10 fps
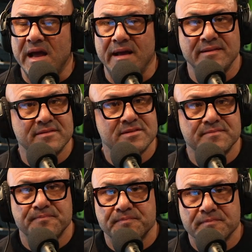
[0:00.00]
And
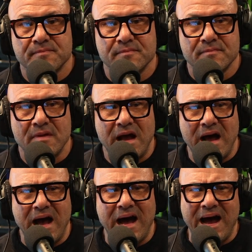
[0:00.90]

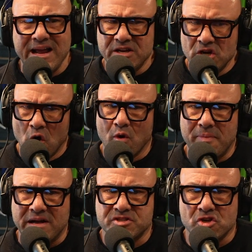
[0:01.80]
I know
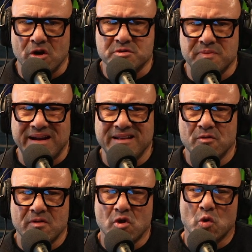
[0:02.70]
about SARMs, but I
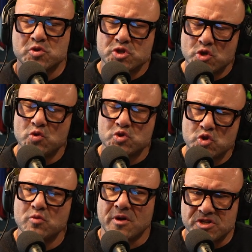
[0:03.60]
don't know
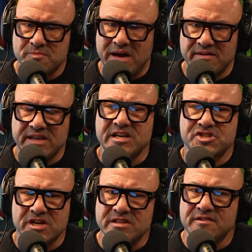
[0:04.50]
too much about
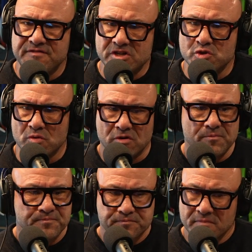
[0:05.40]
each
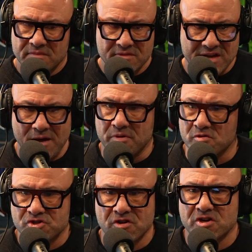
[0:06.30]
individual
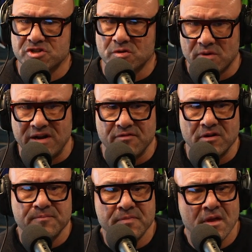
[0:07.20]
chemical structure,
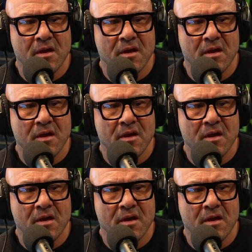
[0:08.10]
whatever.